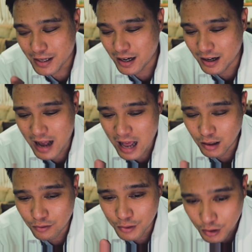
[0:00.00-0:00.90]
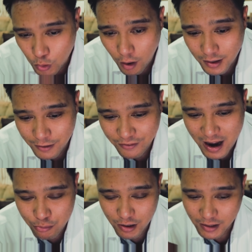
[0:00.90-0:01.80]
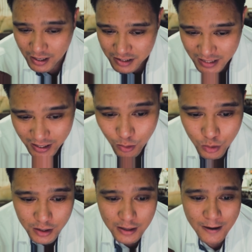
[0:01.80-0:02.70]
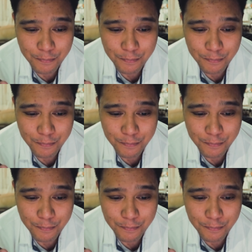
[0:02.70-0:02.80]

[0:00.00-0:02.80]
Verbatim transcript: Uh, I look for good quality fabric, not just anyone.